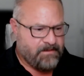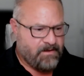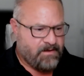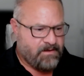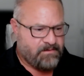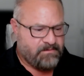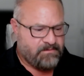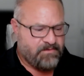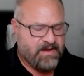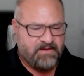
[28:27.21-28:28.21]
uh,
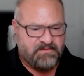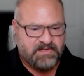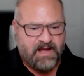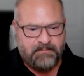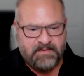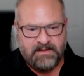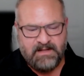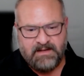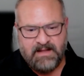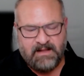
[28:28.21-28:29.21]
creative shop in,
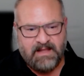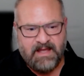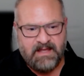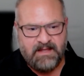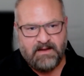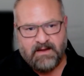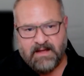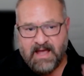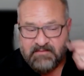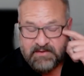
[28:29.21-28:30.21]
in L.A. Uh,
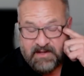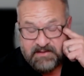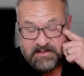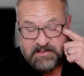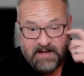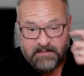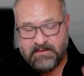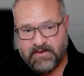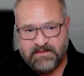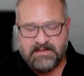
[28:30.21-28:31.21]
advertising shop, and
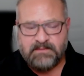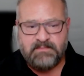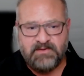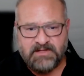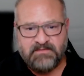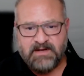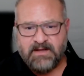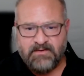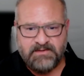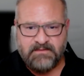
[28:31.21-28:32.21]
the way they did music
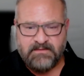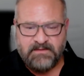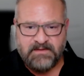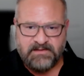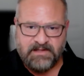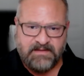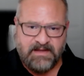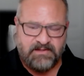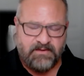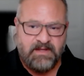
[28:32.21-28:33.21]
videos and, and, things like
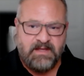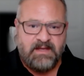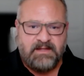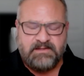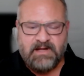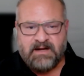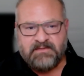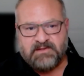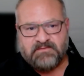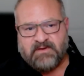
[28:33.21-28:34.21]
that. So
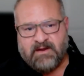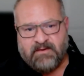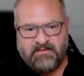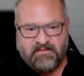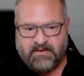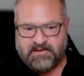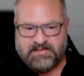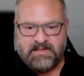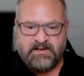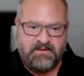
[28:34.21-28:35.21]
Jonathan's very
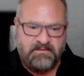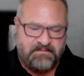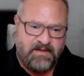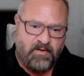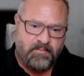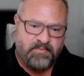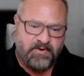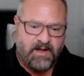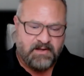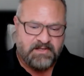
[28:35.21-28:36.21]
versed in in film
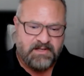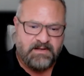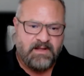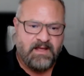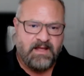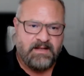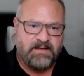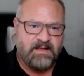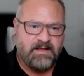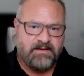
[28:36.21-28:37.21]
production
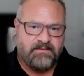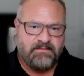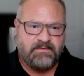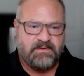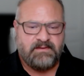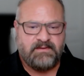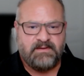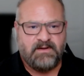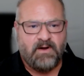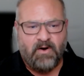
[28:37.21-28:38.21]
and and uh,
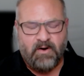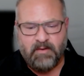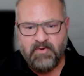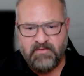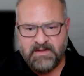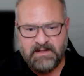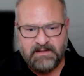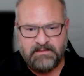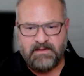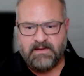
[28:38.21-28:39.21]
horror movie